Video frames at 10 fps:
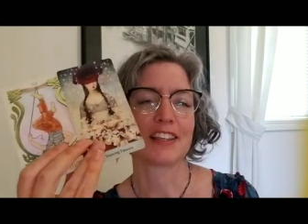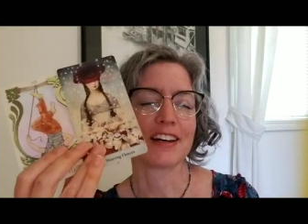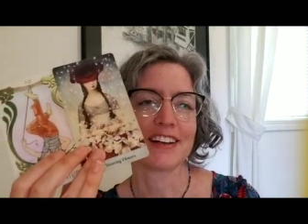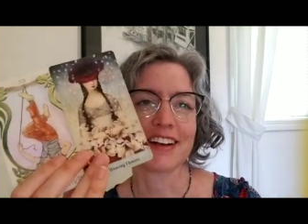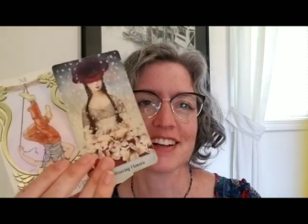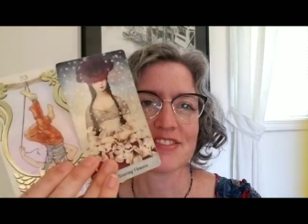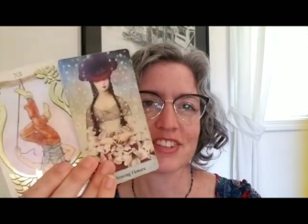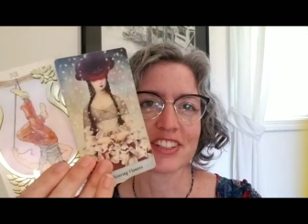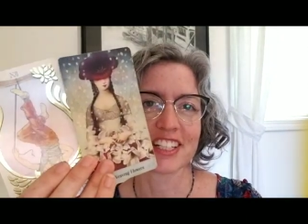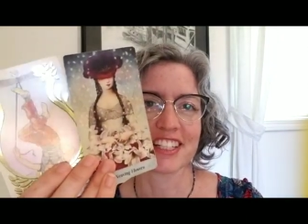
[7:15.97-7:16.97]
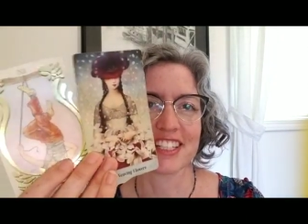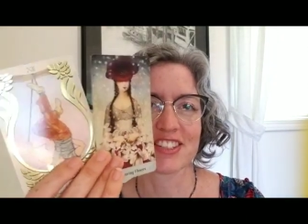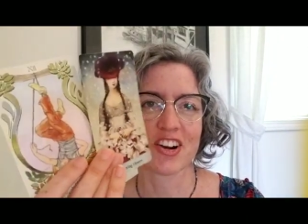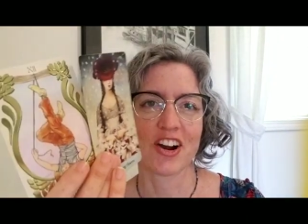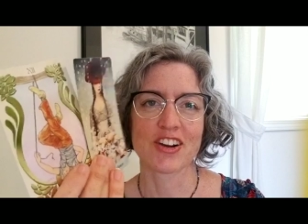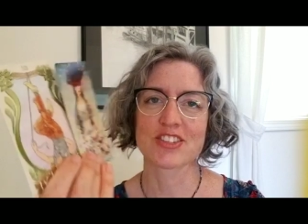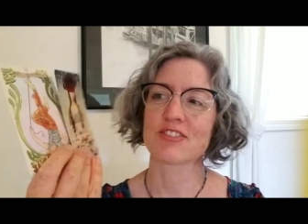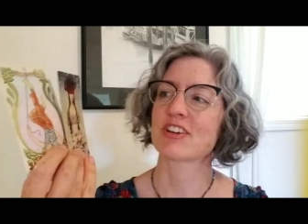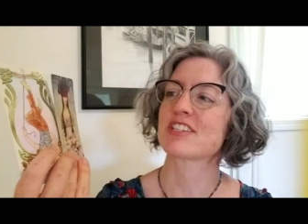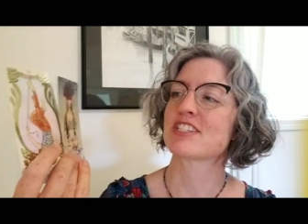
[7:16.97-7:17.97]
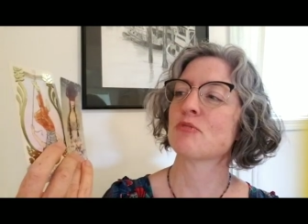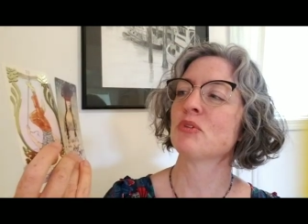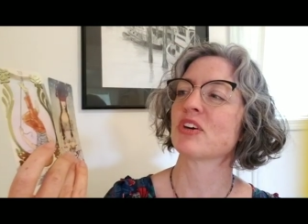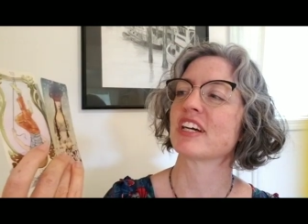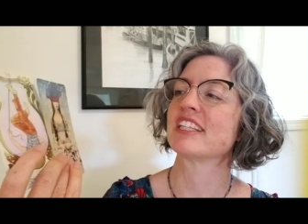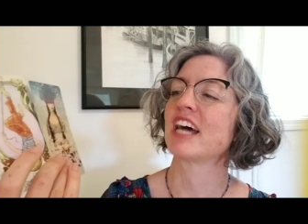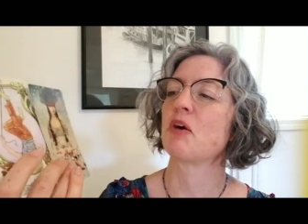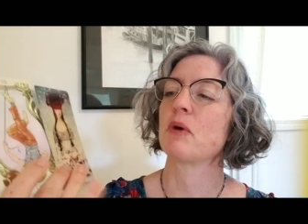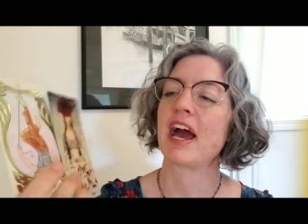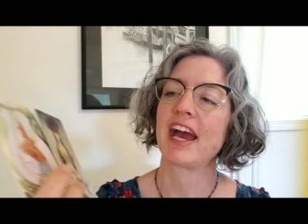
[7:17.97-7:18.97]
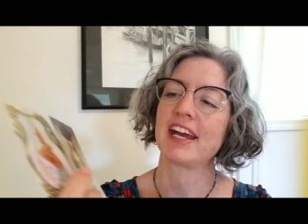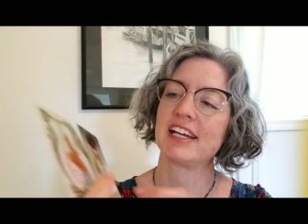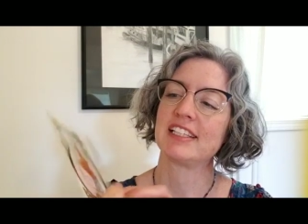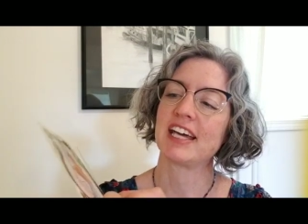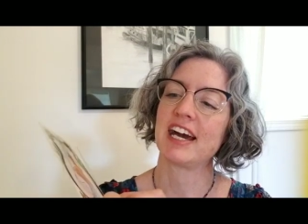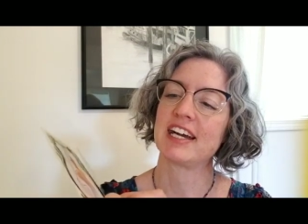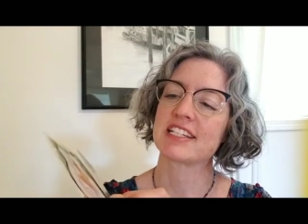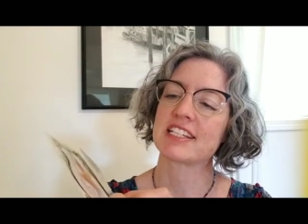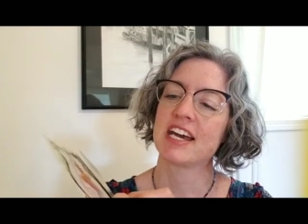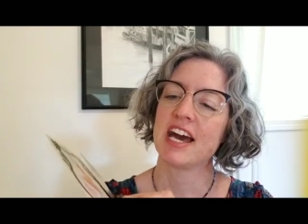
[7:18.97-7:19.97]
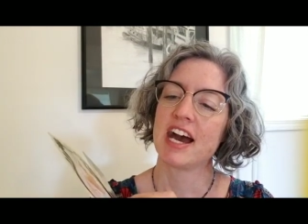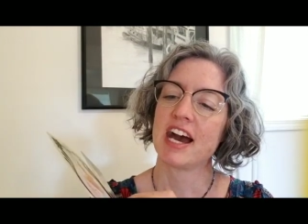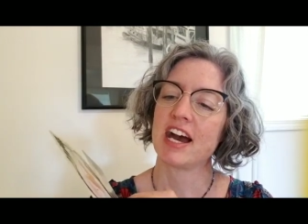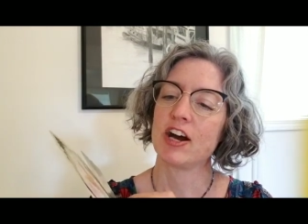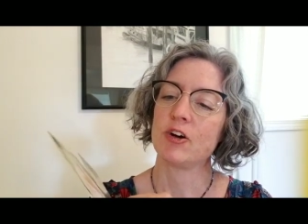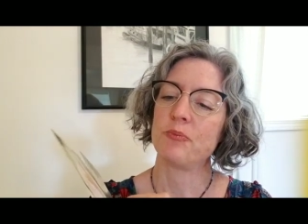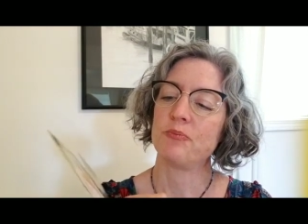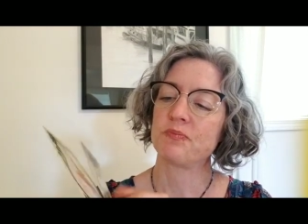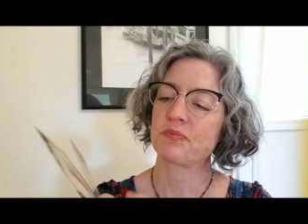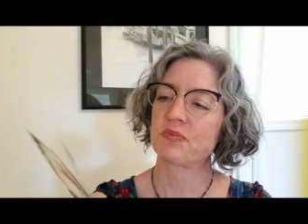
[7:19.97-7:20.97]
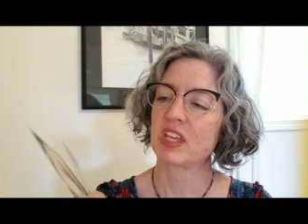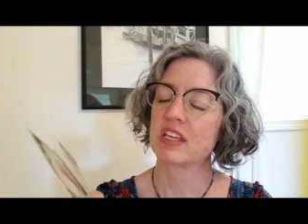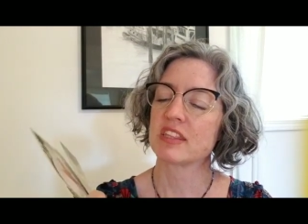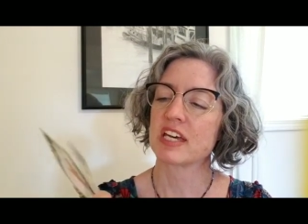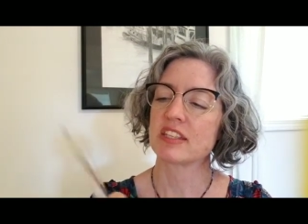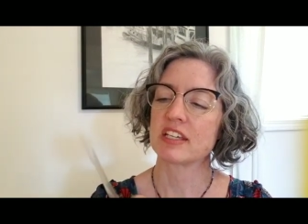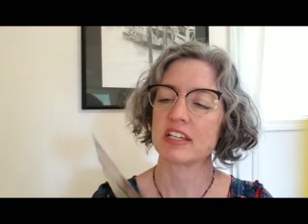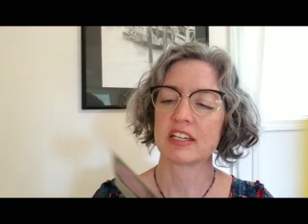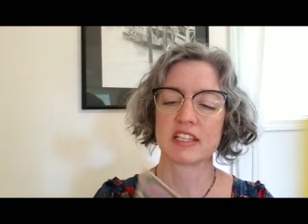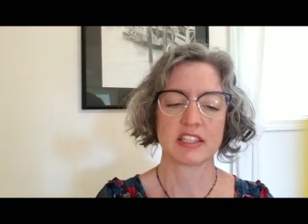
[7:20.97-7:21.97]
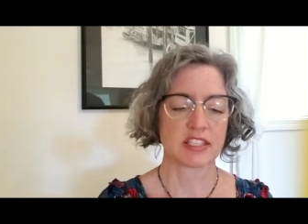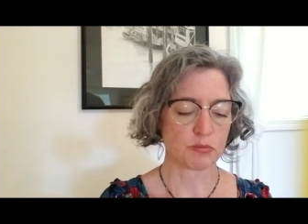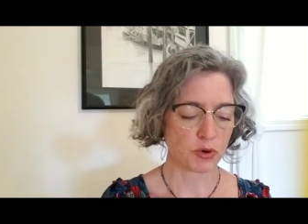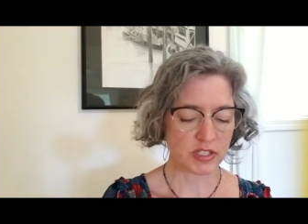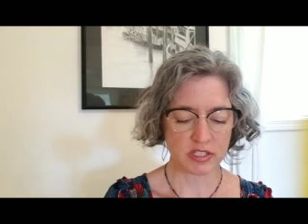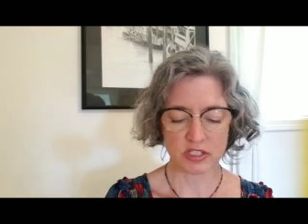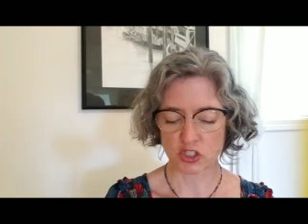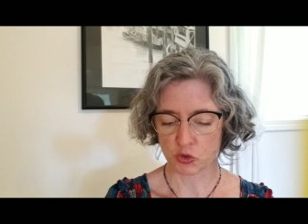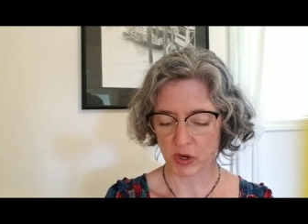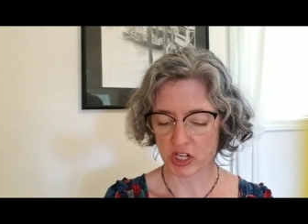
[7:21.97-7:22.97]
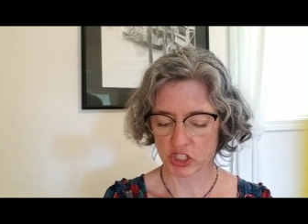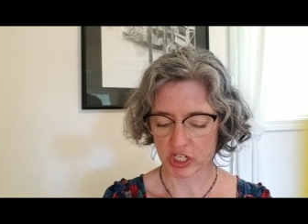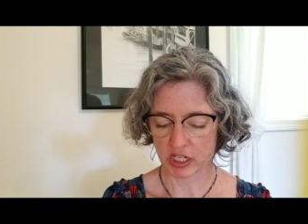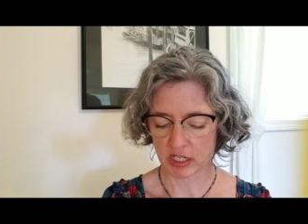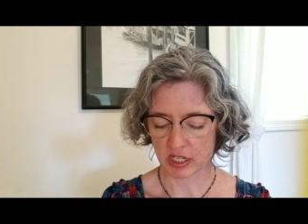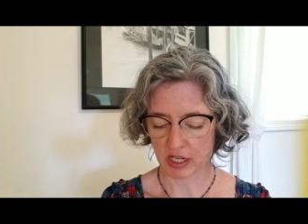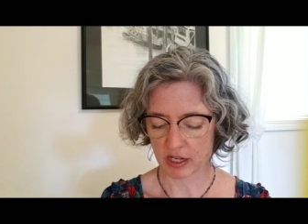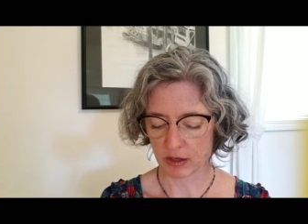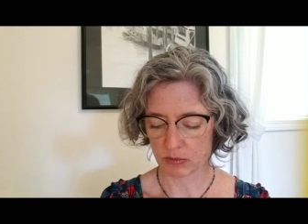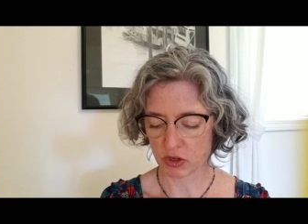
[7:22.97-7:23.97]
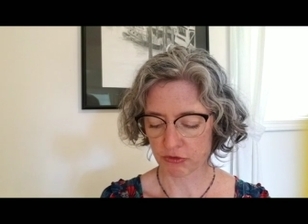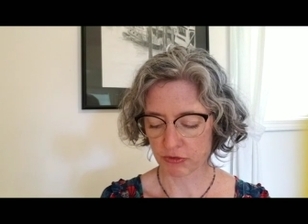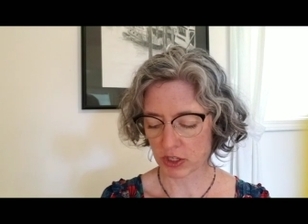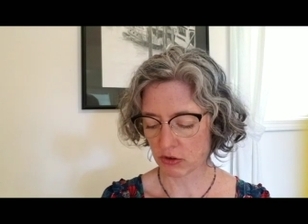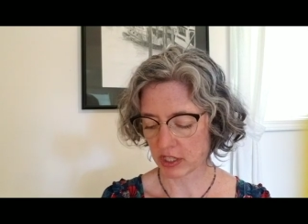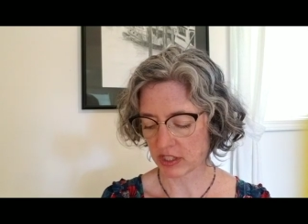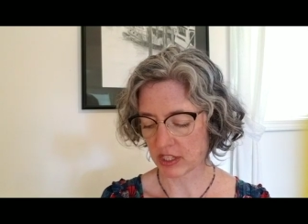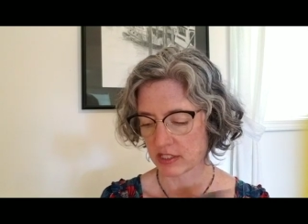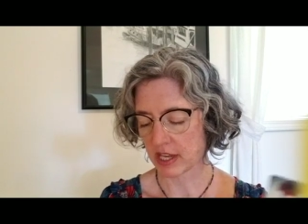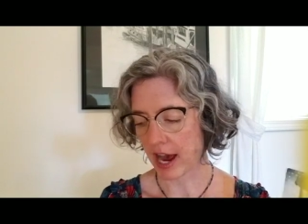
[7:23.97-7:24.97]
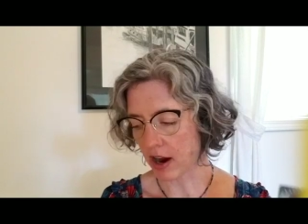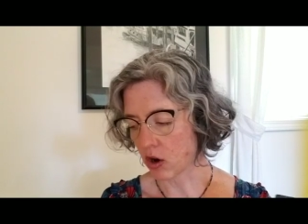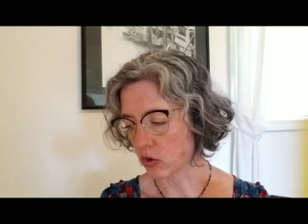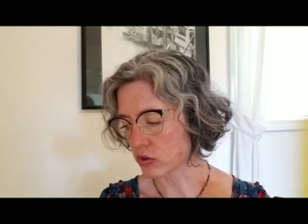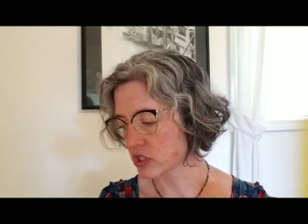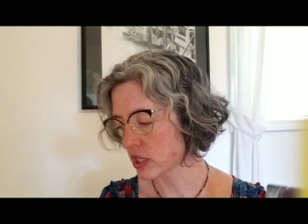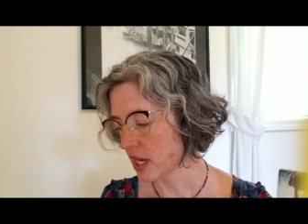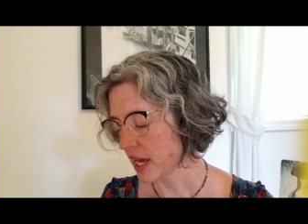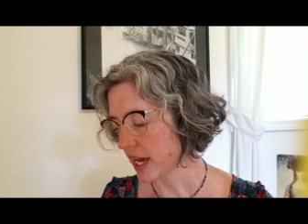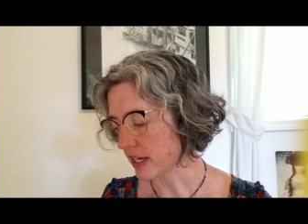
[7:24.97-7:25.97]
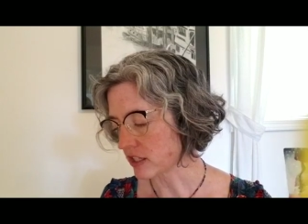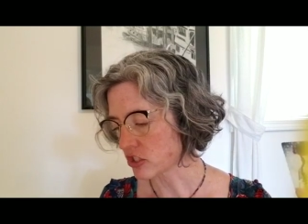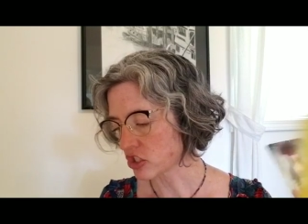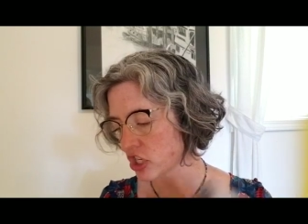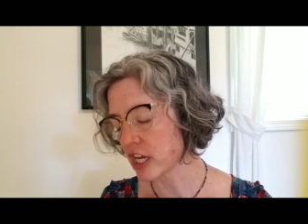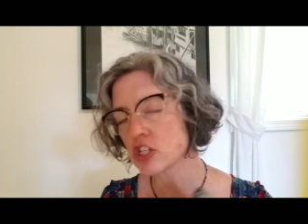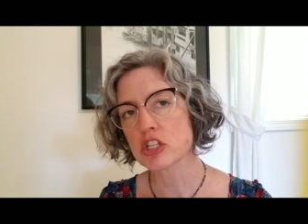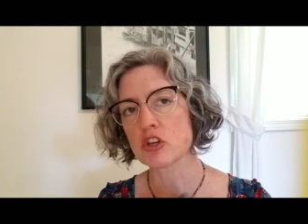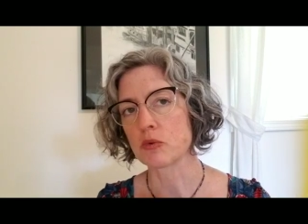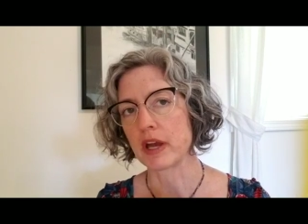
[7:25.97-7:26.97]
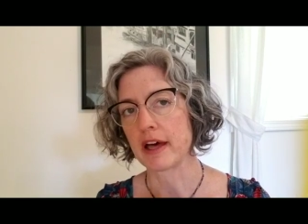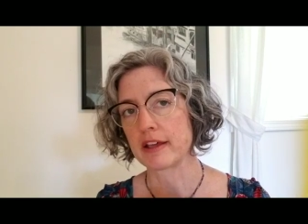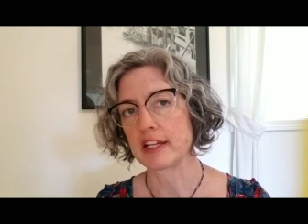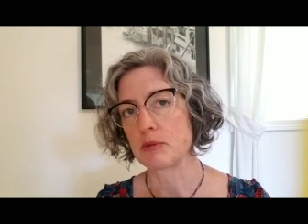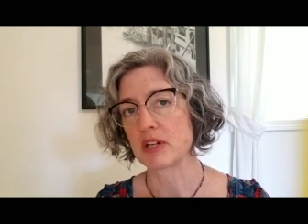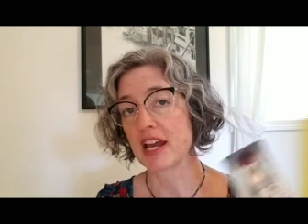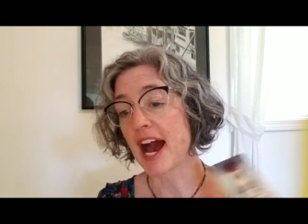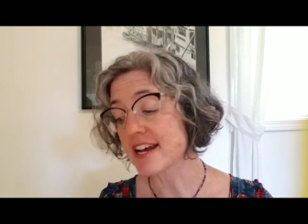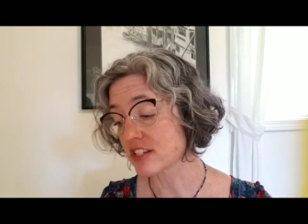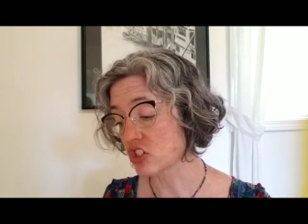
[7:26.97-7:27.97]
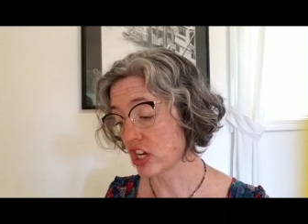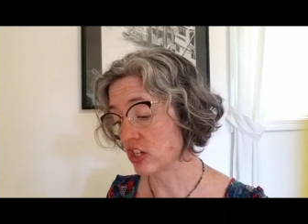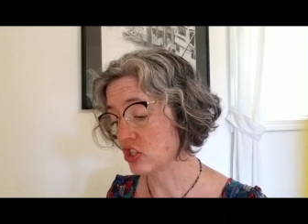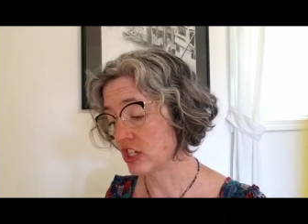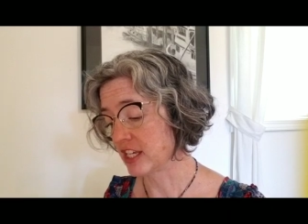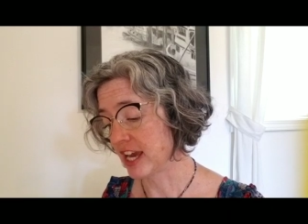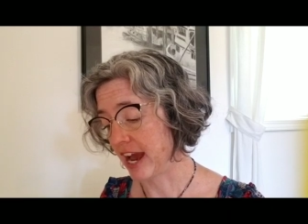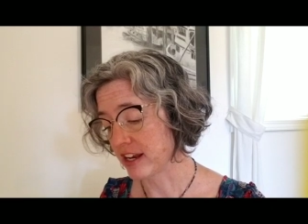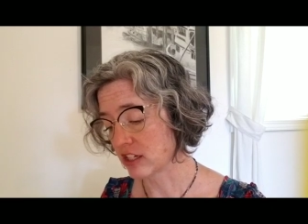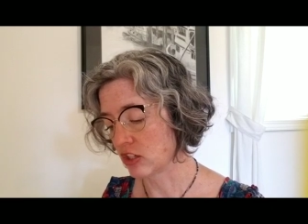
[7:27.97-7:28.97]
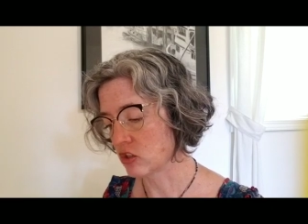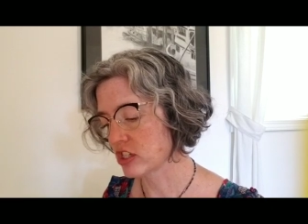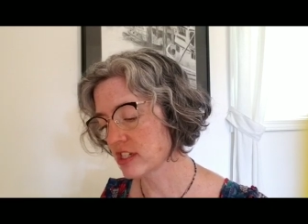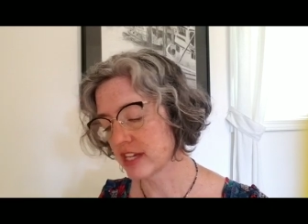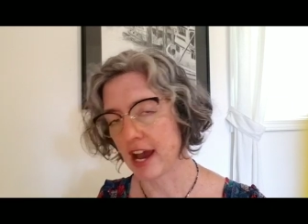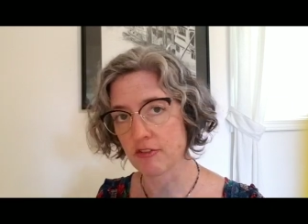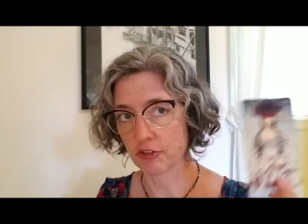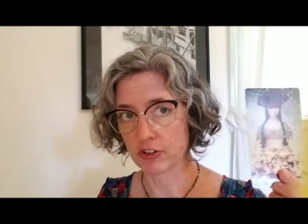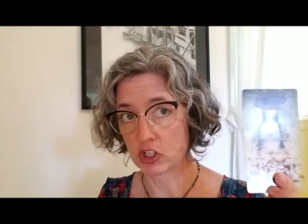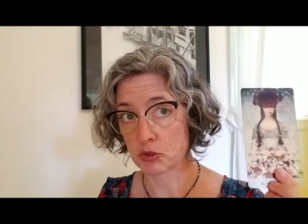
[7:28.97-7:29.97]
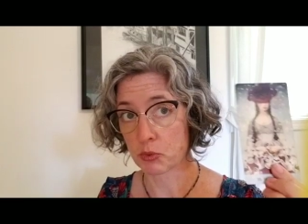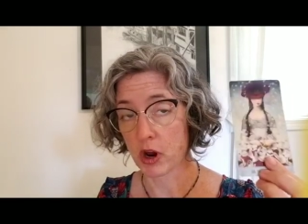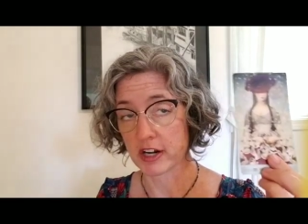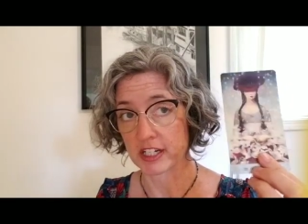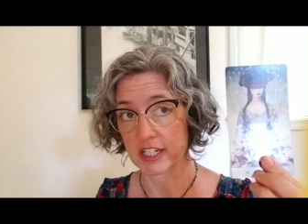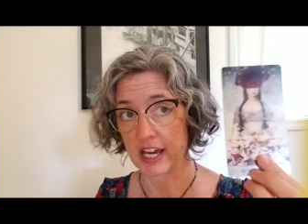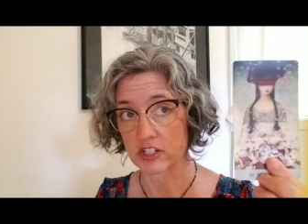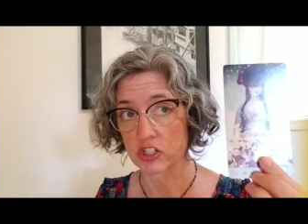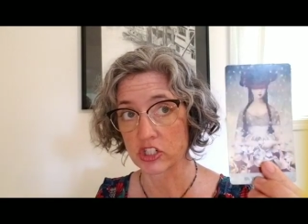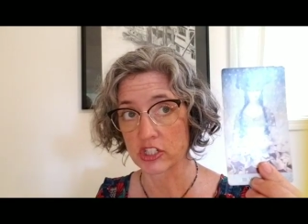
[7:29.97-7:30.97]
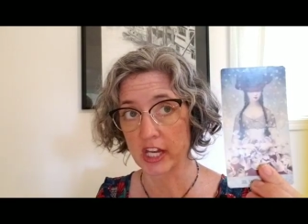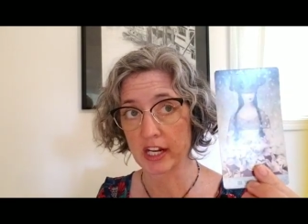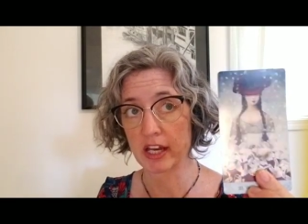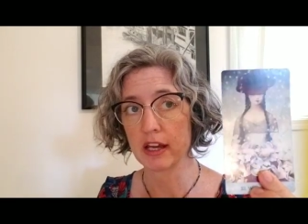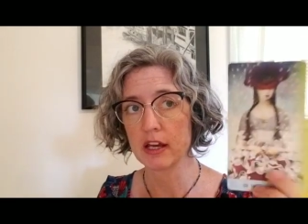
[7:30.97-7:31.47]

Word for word: that I feel that these cards are very similar in that way, in that um, that the the present situation um, you're figuring things out and it's changing your reality but it hasn't changed it yet you know she doesn't have her finished product yet she's just kind of